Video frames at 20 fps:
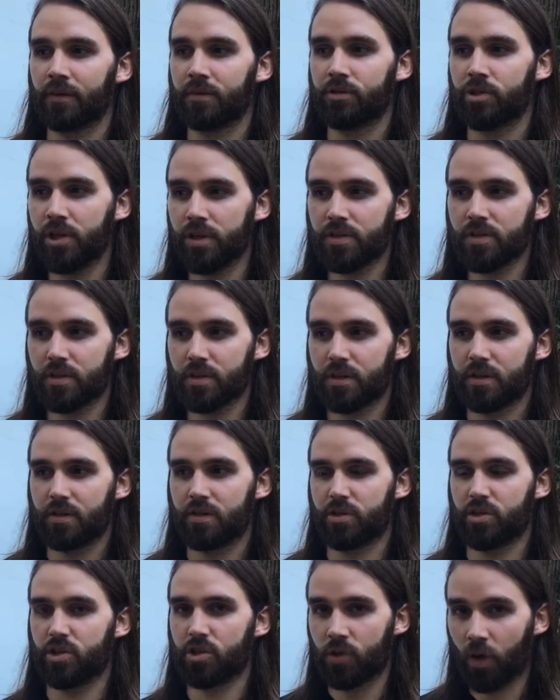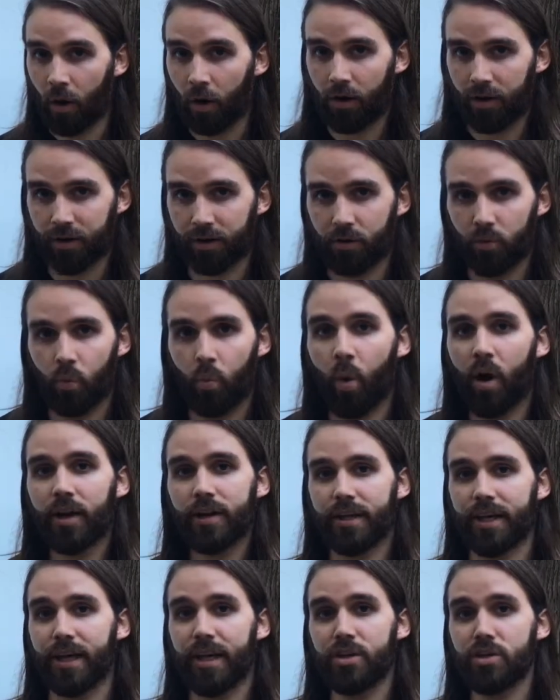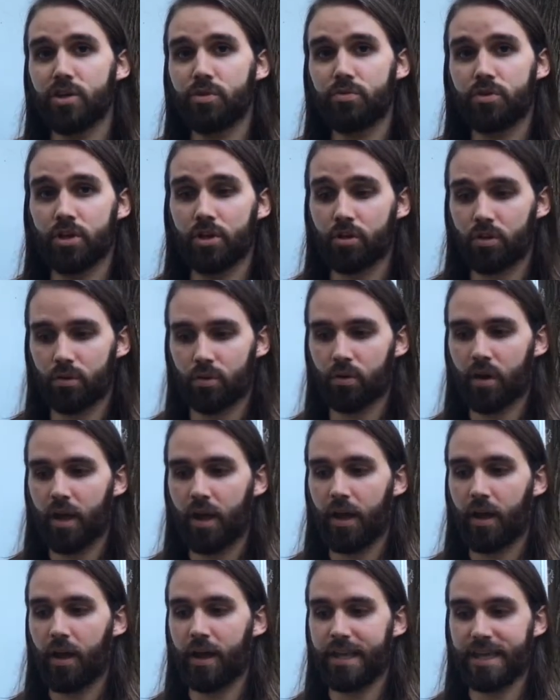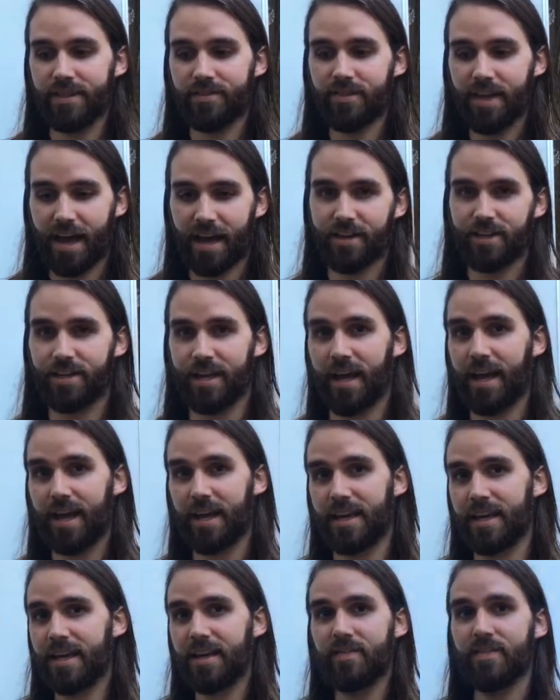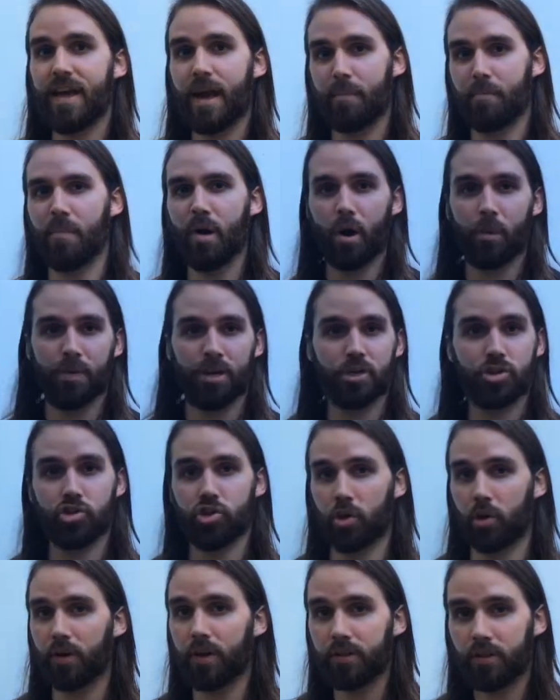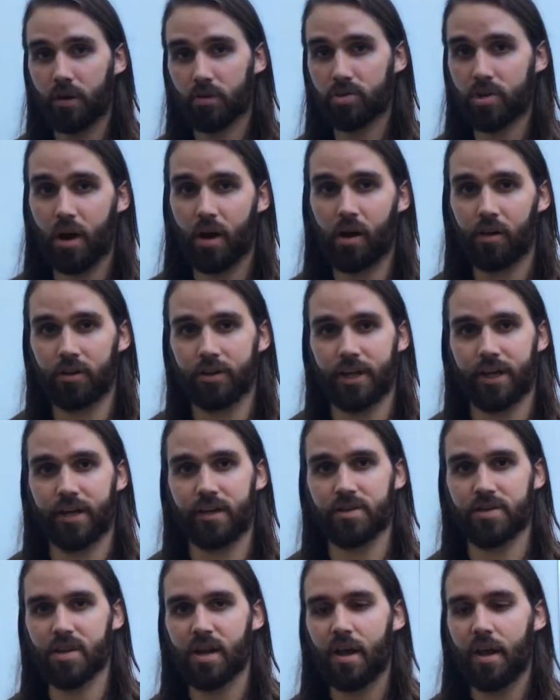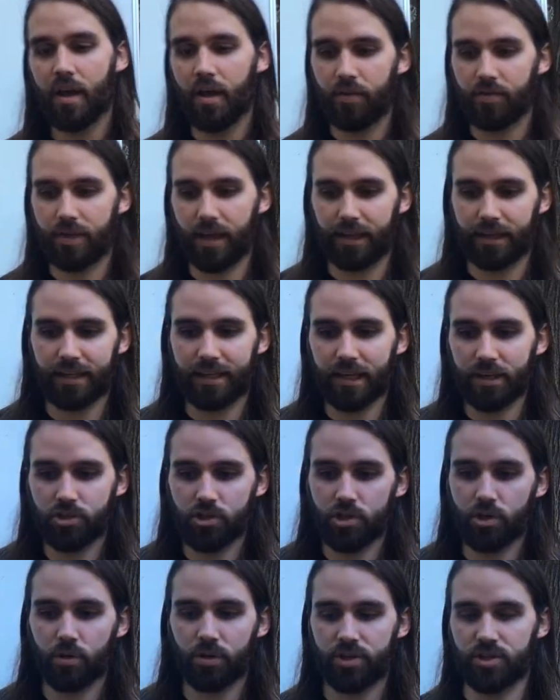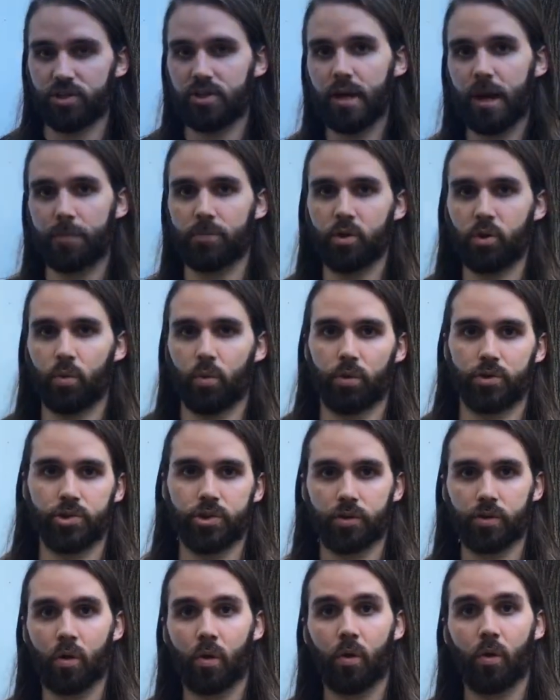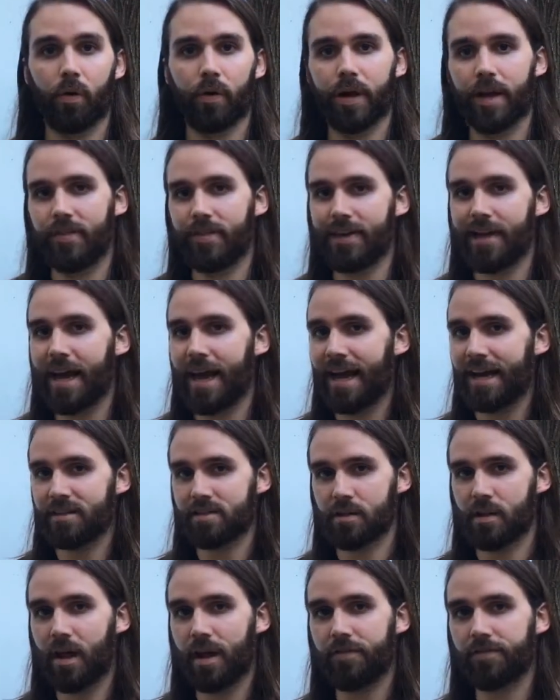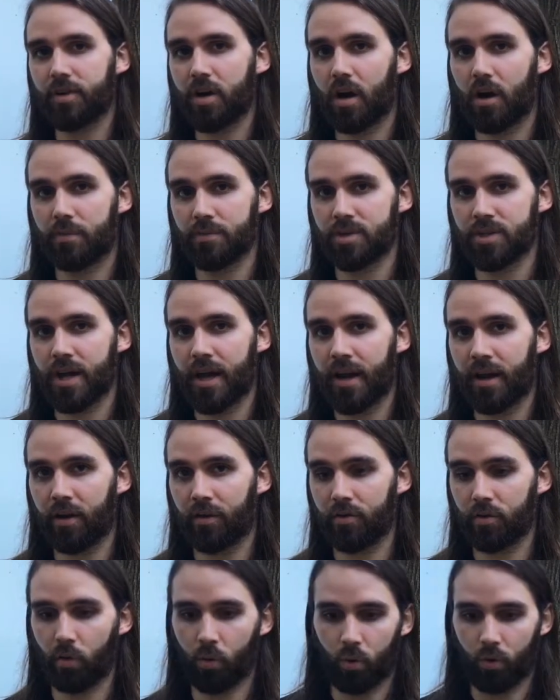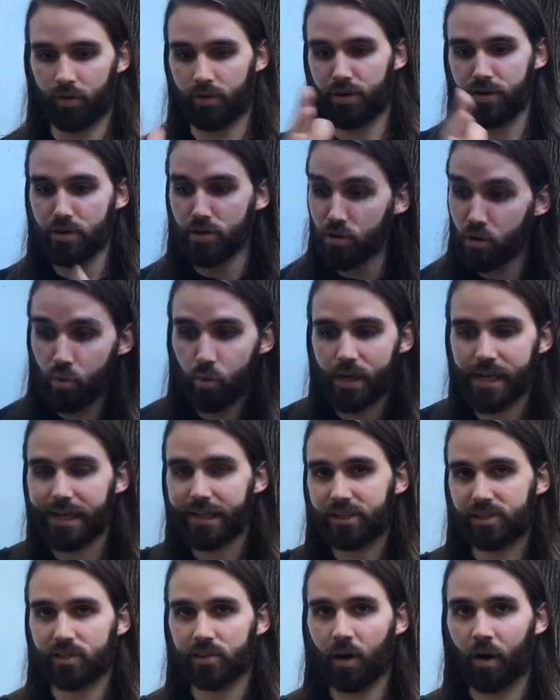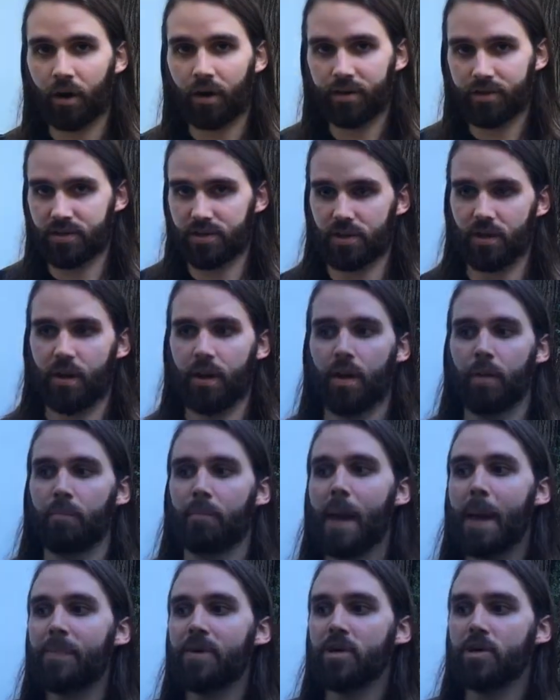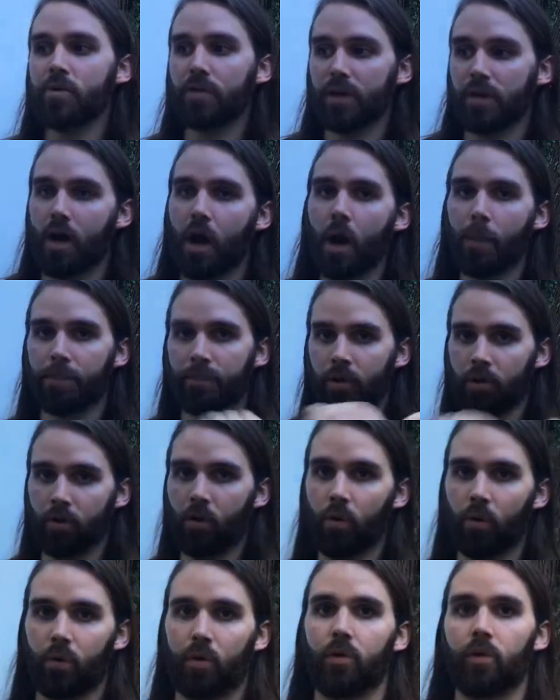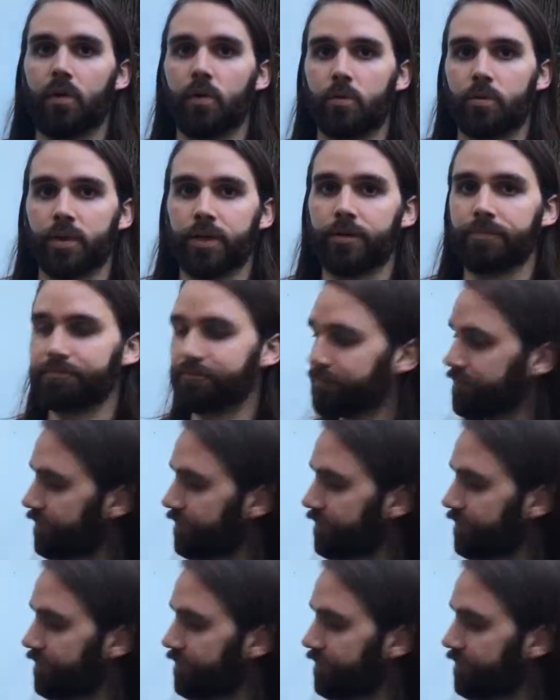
Just start. What can you do in that day, in that moment, during those holidays that gets you a step towards your goal? And then as life calms down or the new week starts, maybe you can up the goal a little bit.